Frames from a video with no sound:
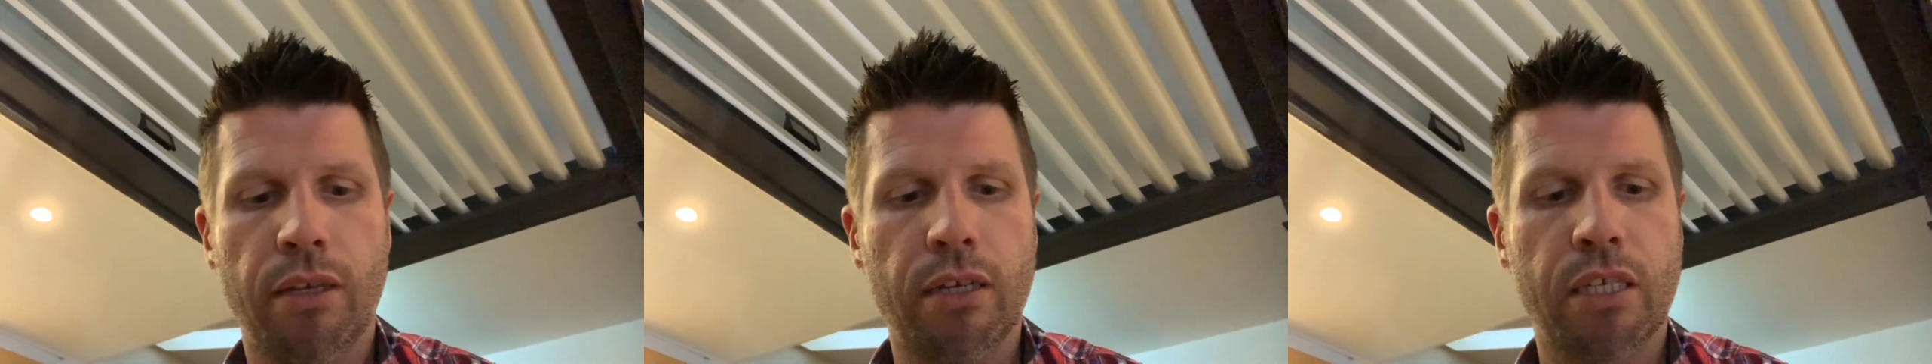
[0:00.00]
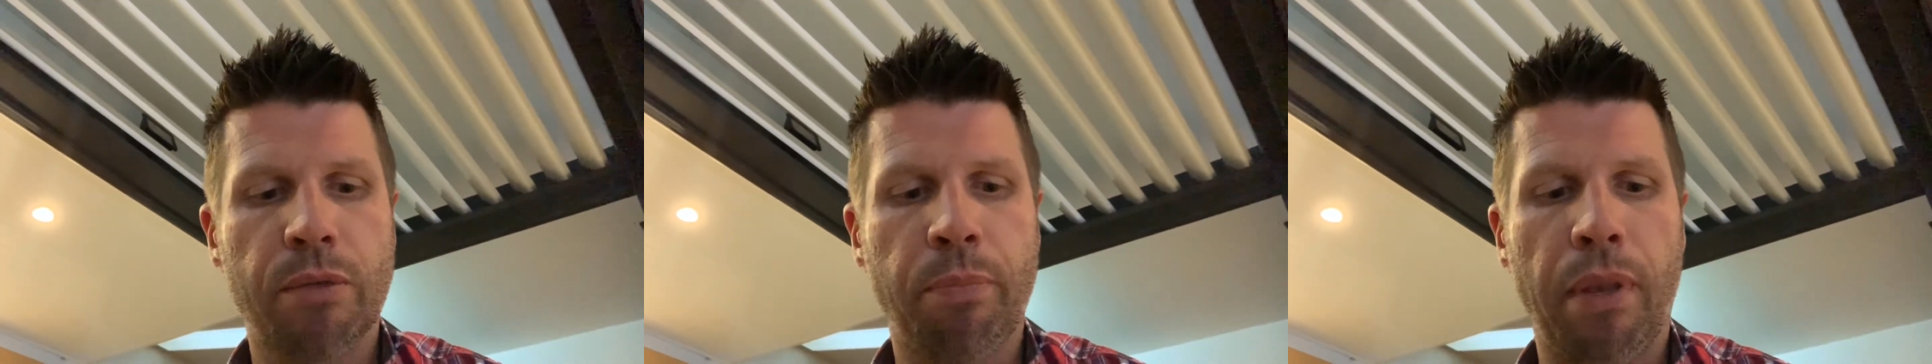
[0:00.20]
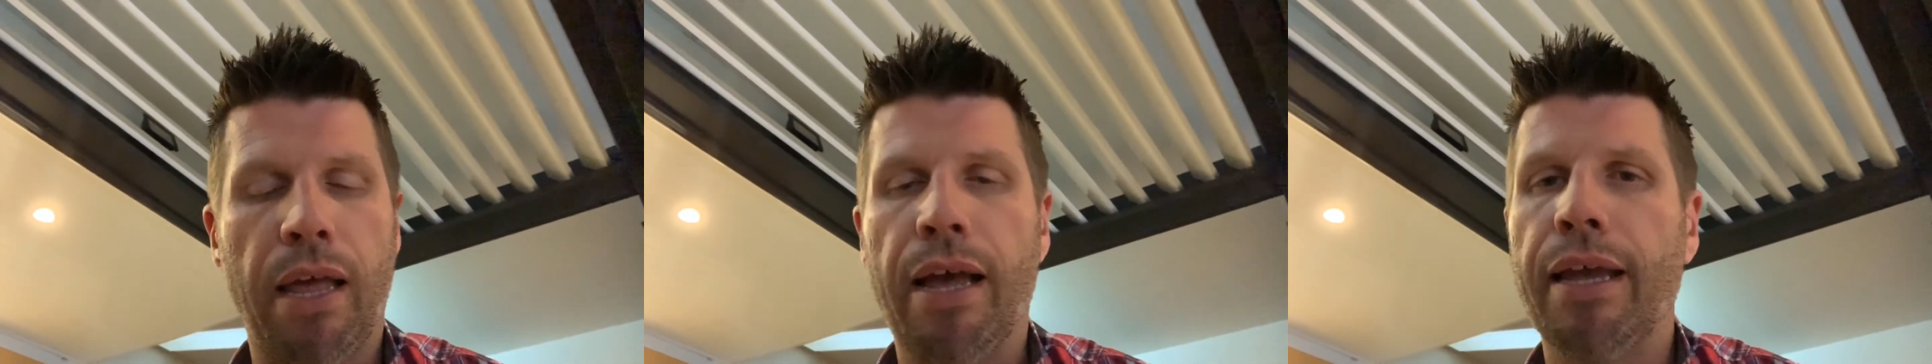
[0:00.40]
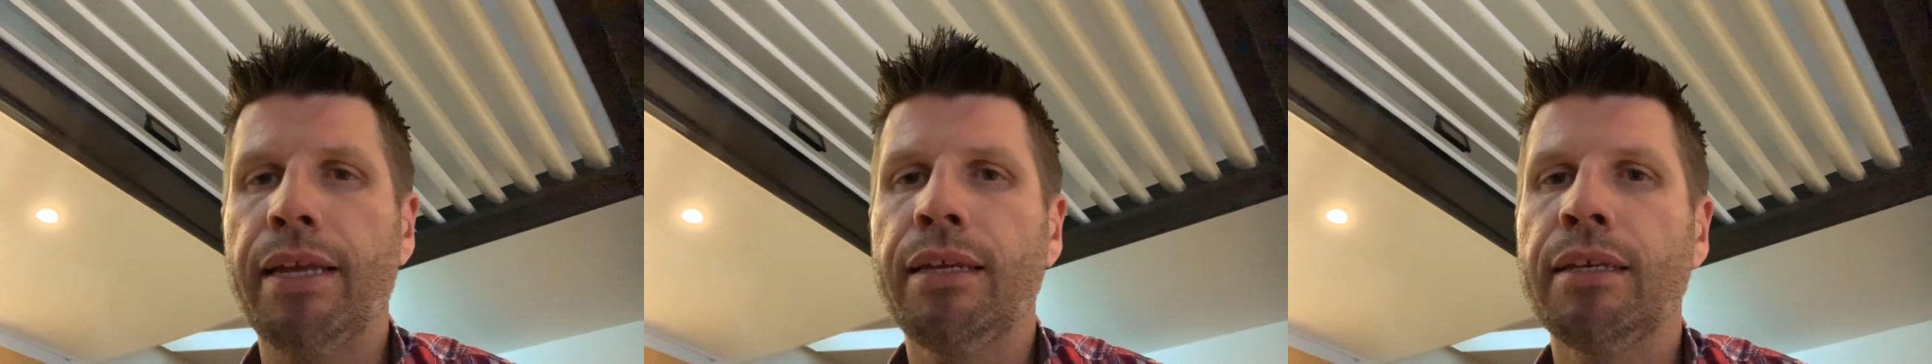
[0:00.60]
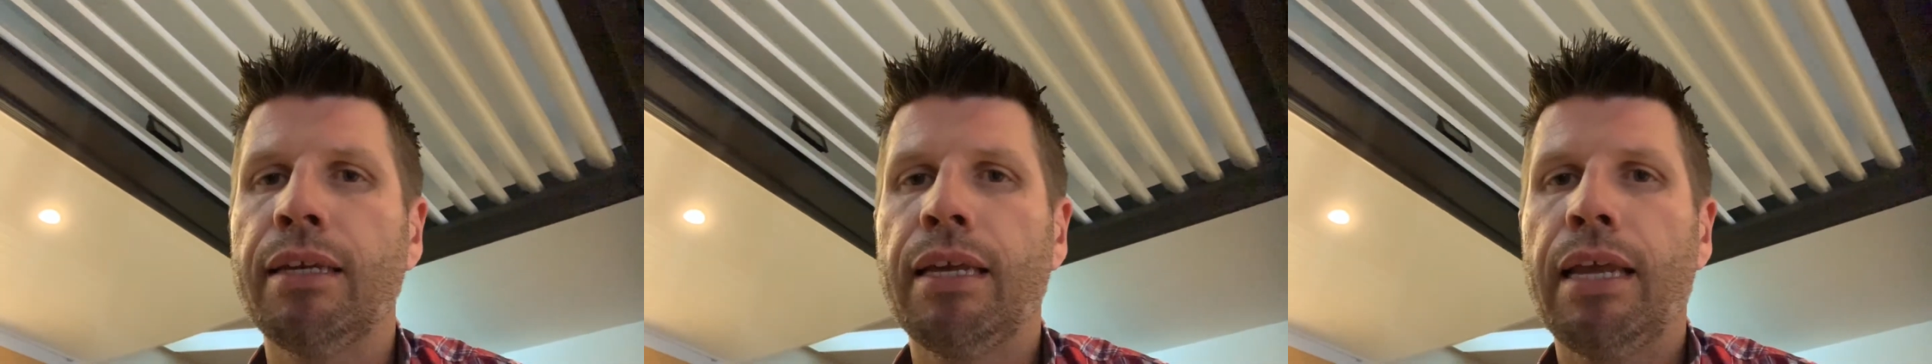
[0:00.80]

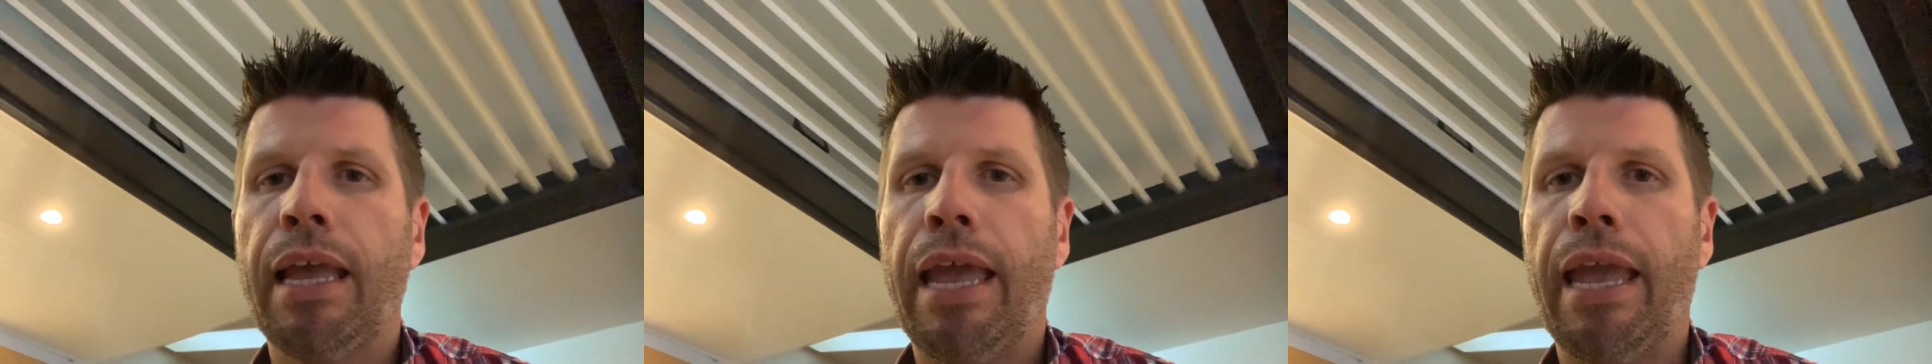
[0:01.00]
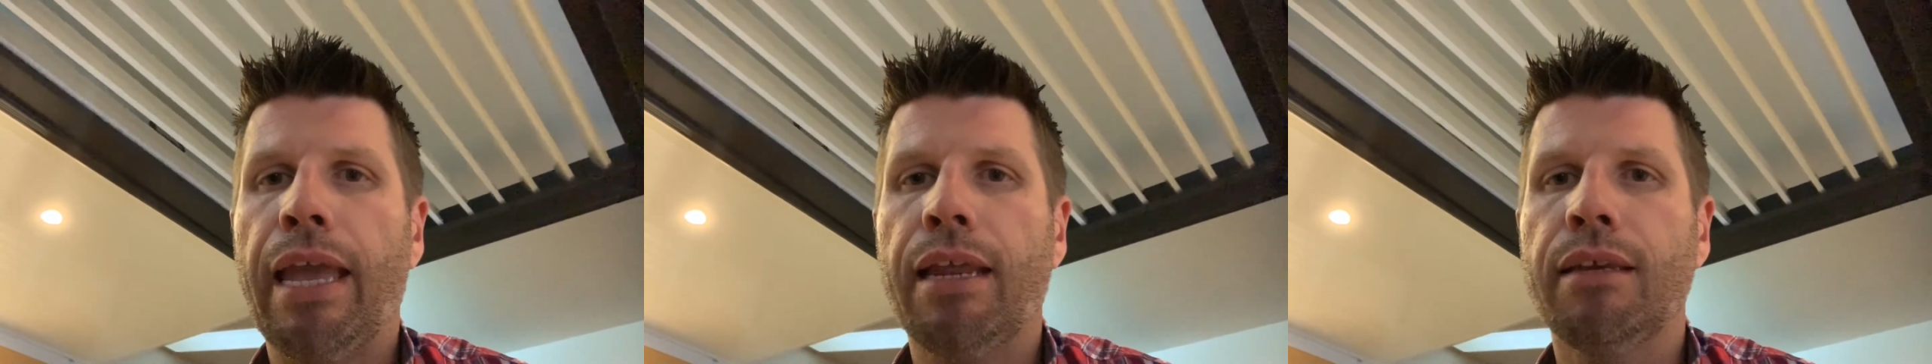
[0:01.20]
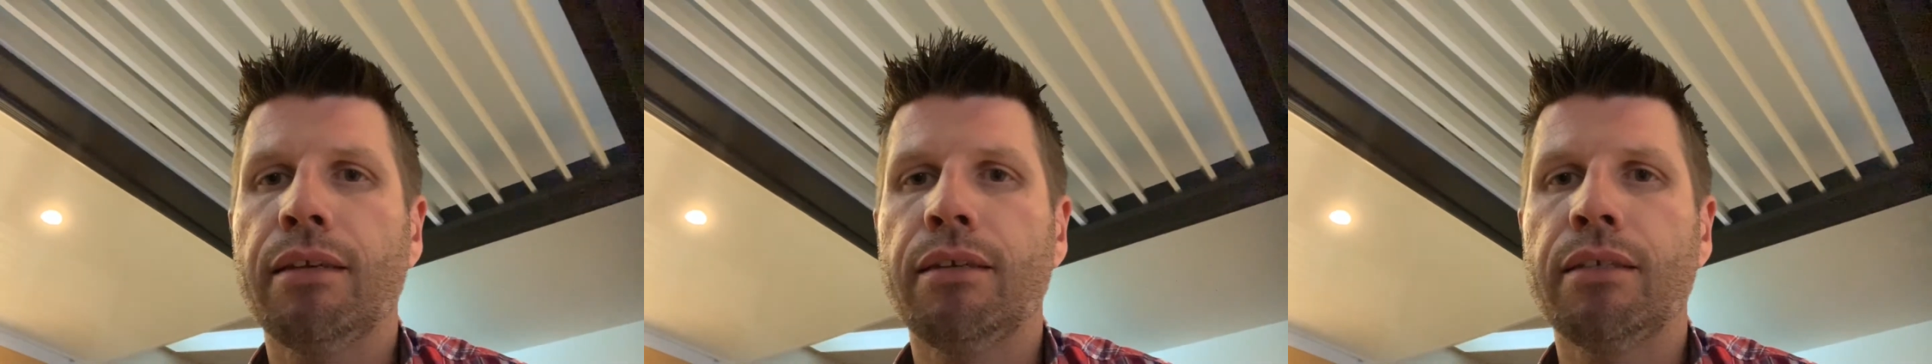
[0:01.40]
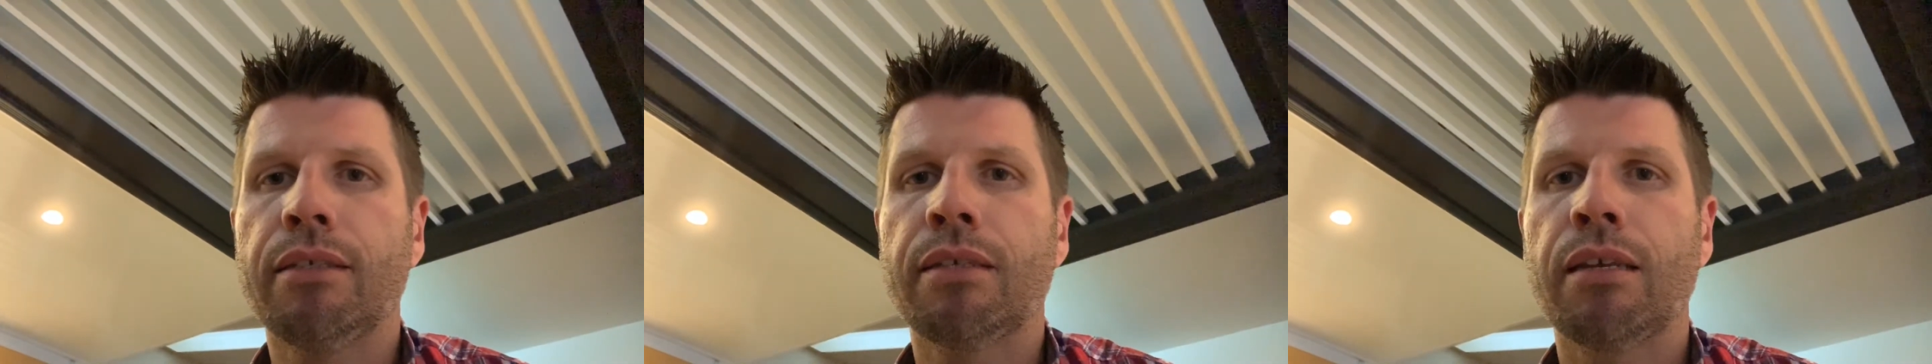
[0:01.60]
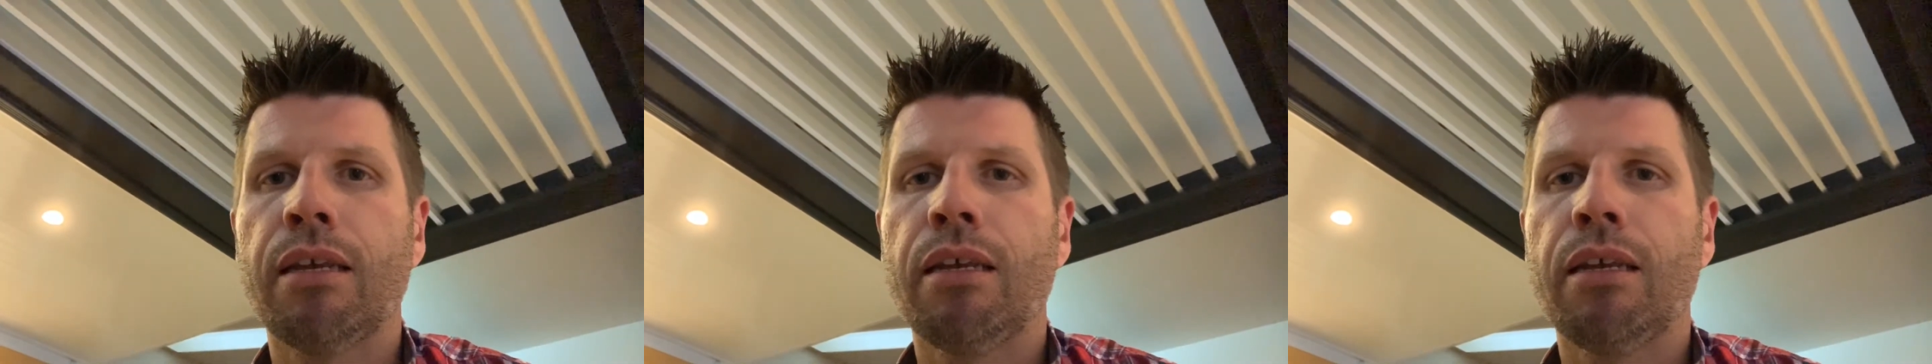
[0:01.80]
display, and